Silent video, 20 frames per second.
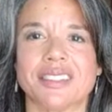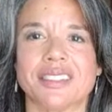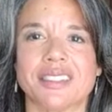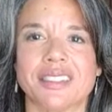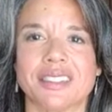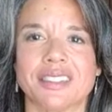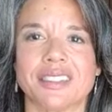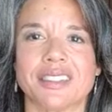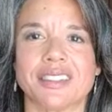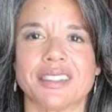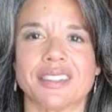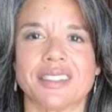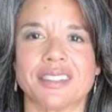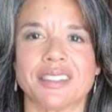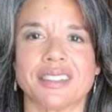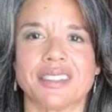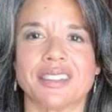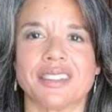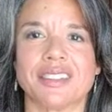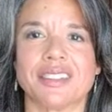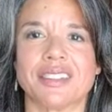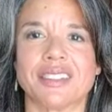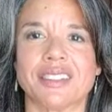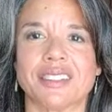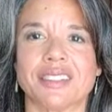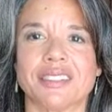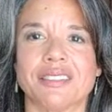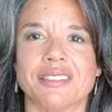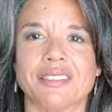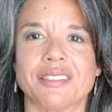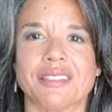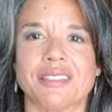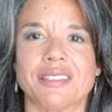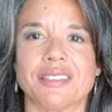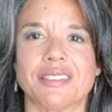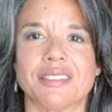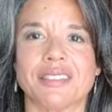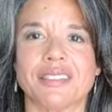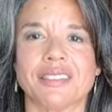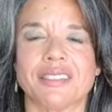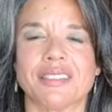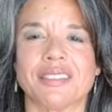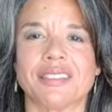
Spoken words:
(silent)